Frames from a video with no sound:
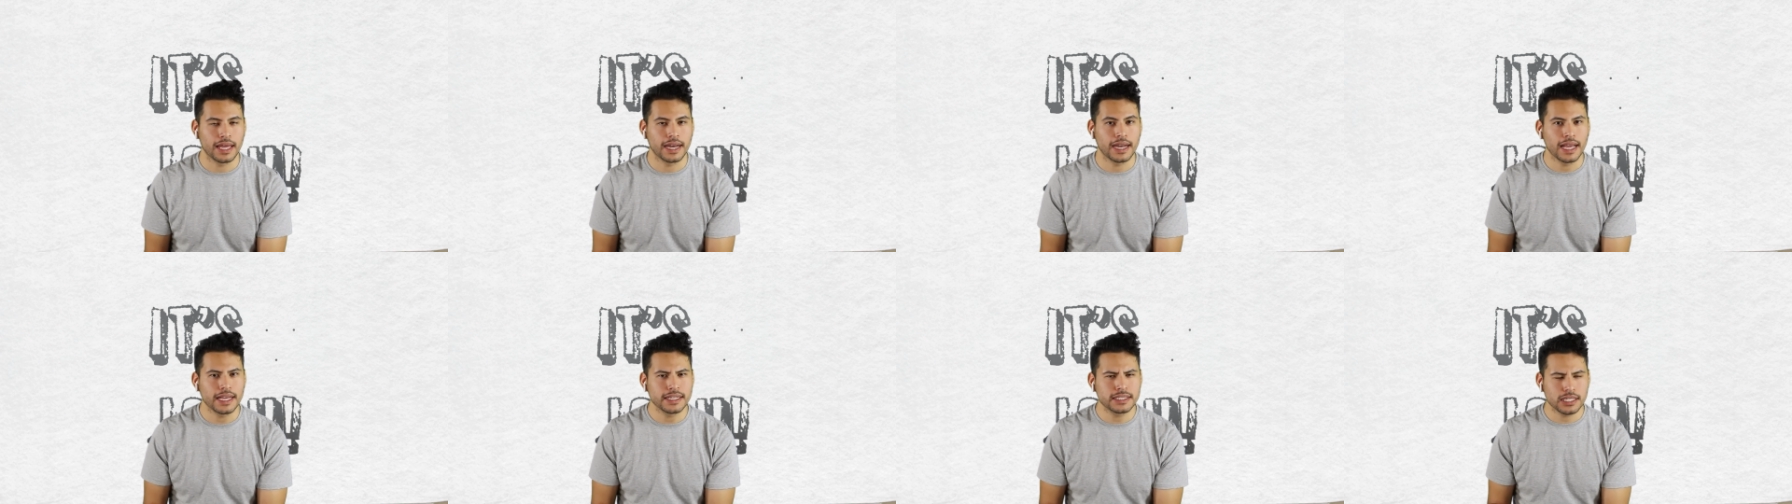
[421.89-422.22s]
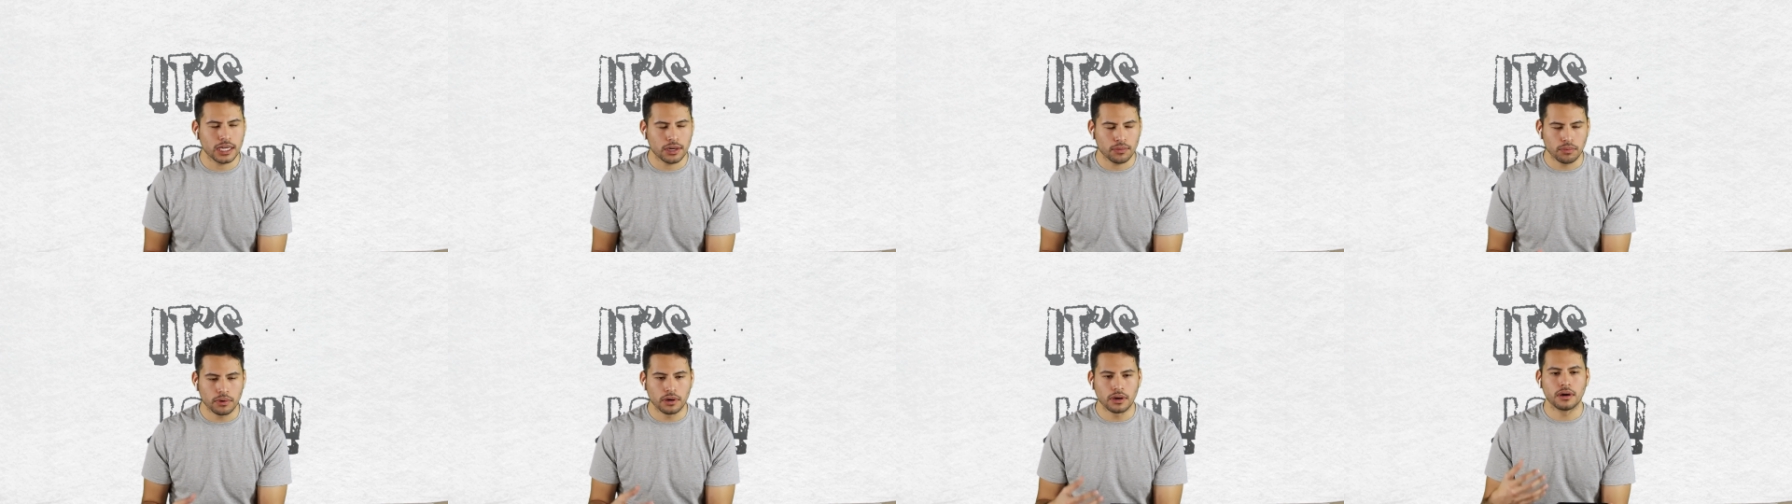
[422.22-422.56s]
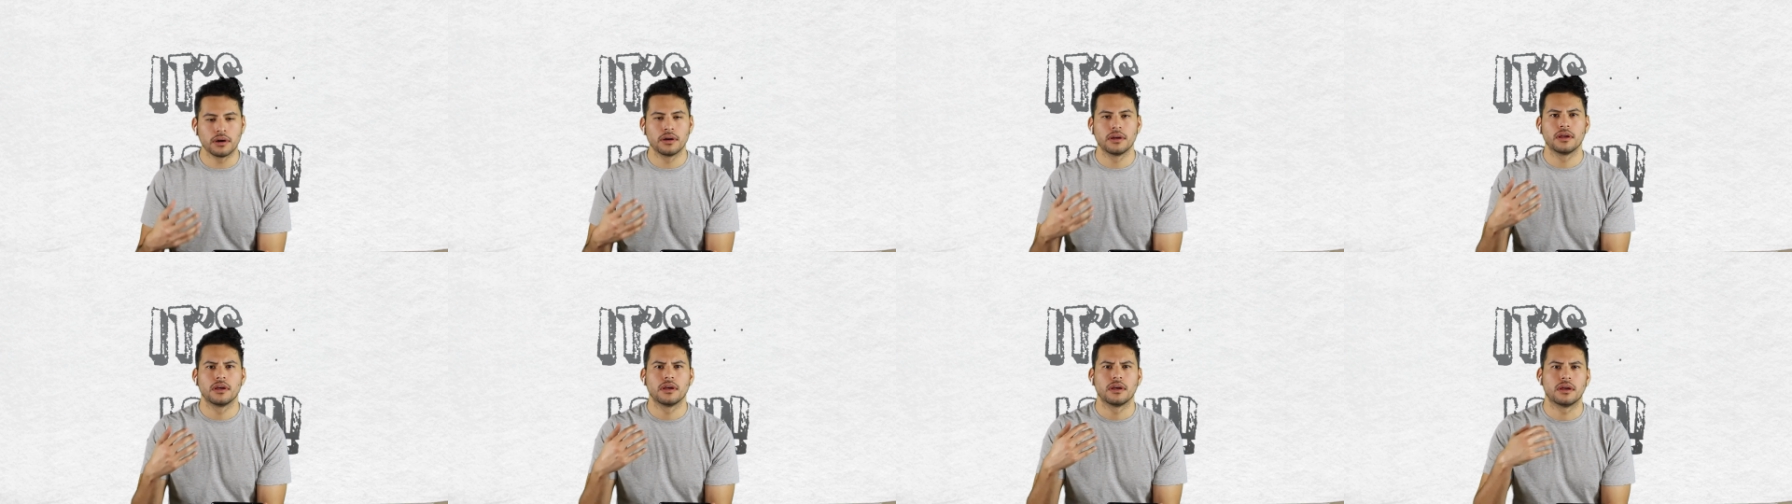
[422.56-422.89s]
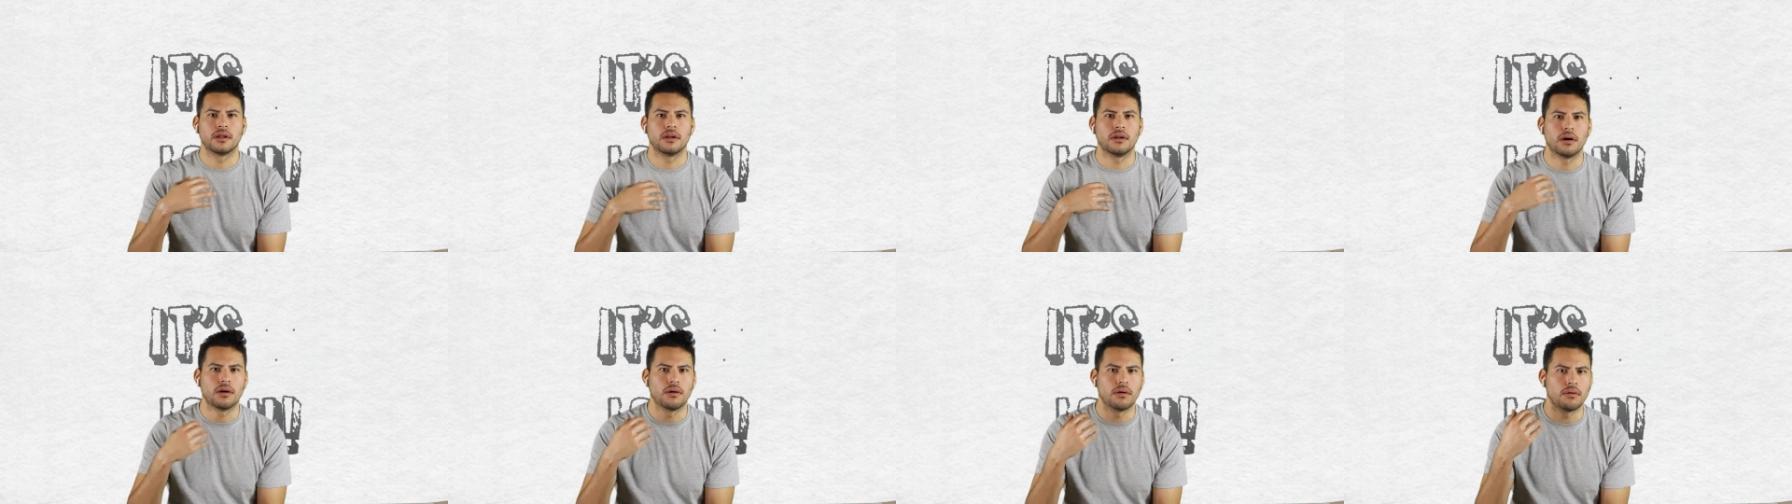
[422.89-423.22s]
And I said, well,
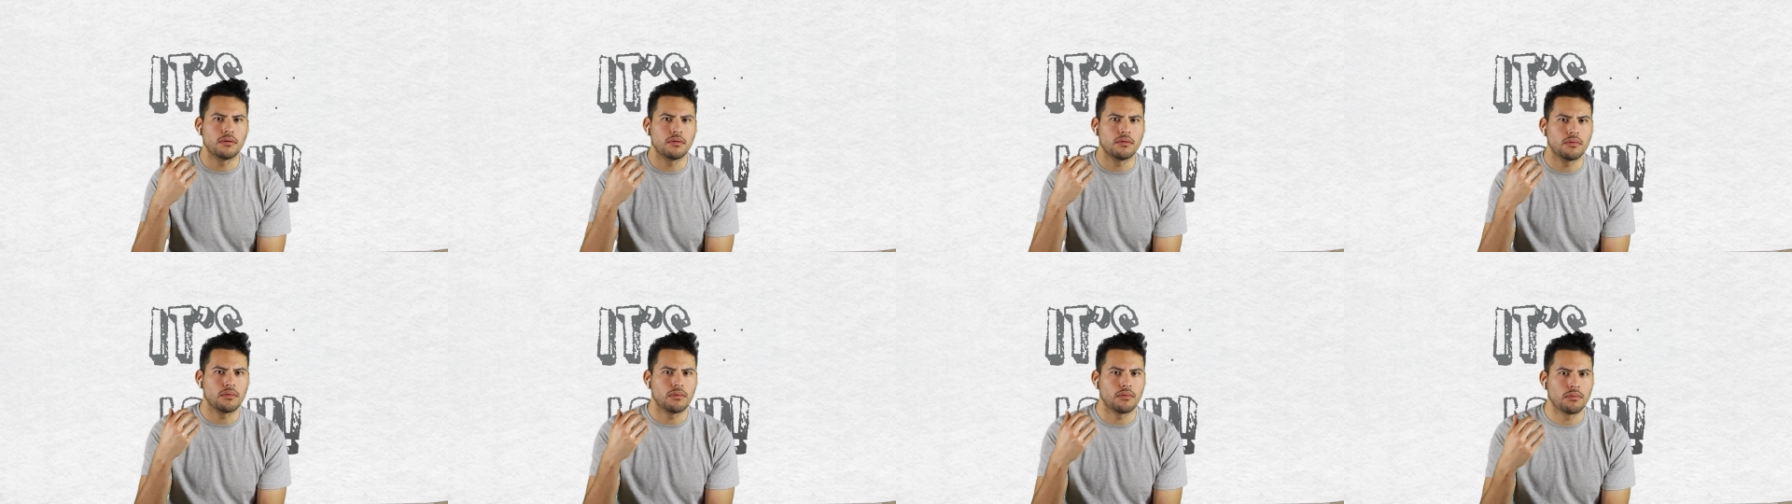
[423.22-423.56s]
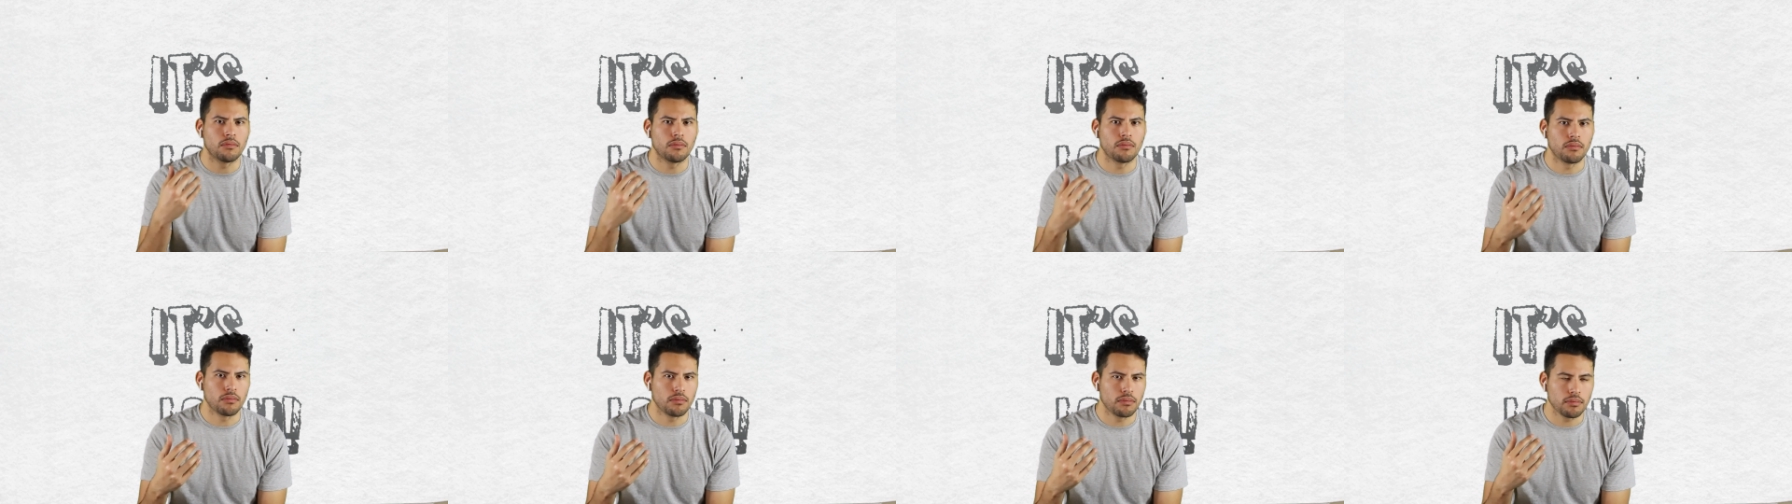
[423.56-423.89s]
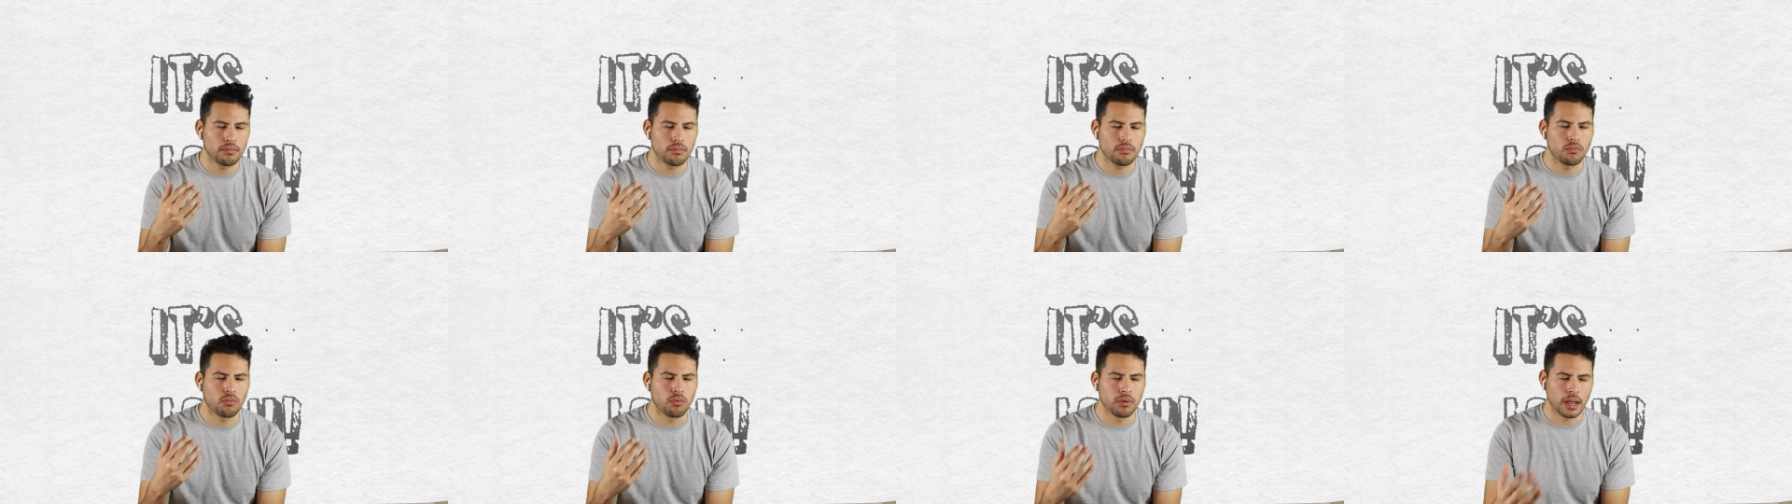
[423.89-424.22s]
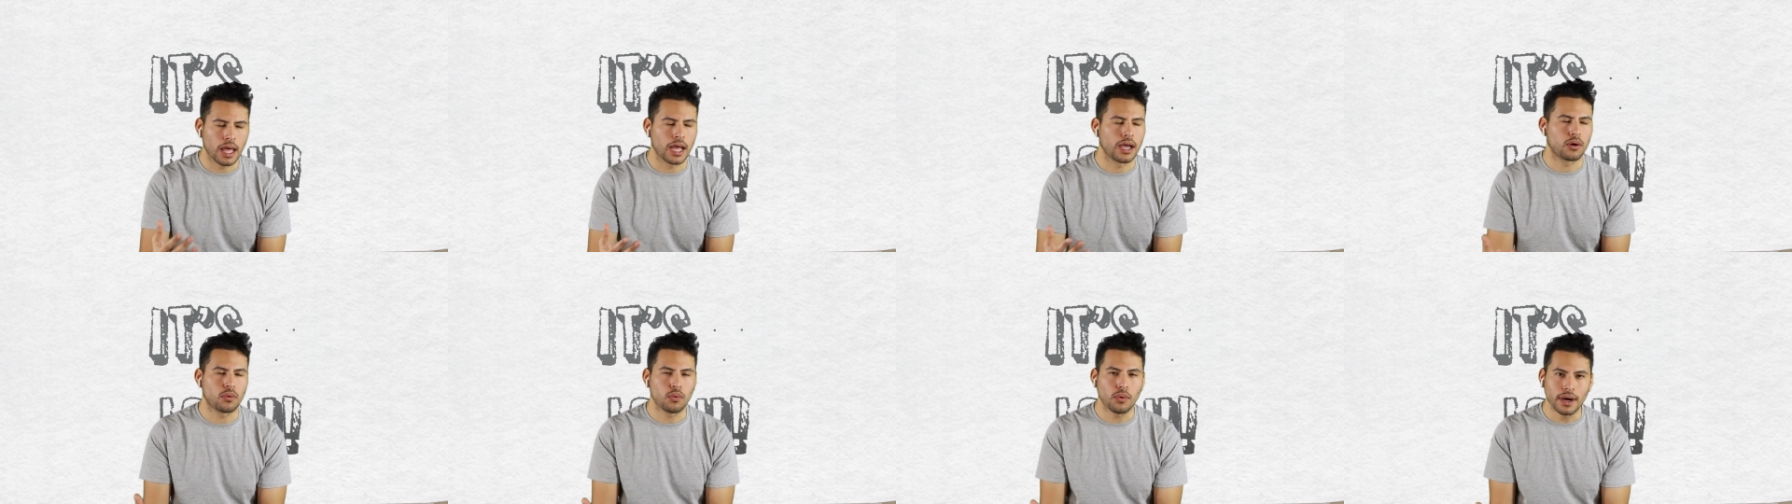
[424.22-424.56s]

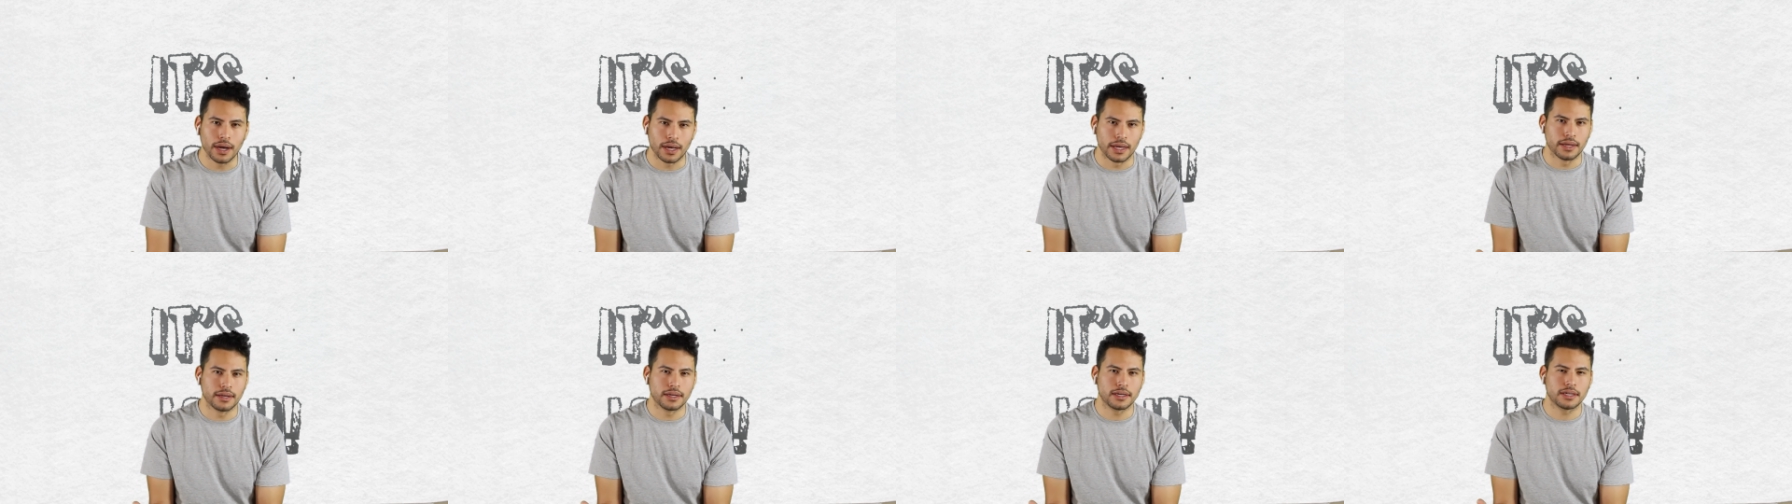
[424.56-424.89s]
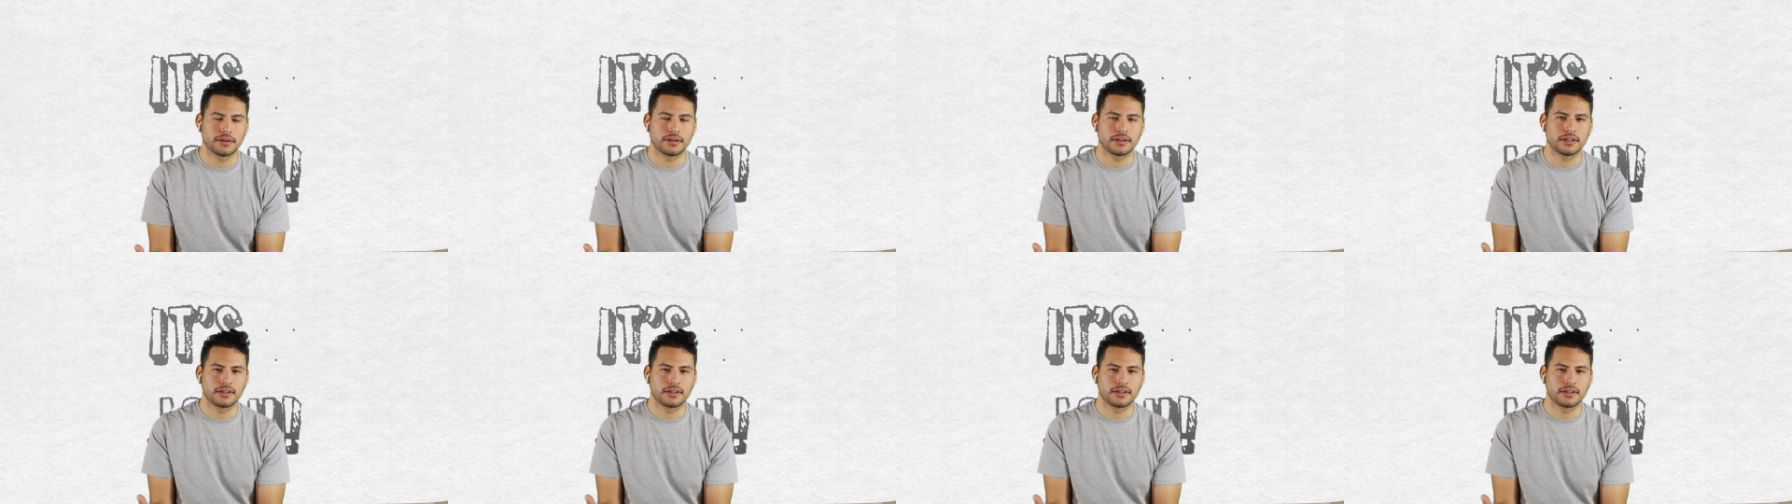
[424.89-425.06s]
like what?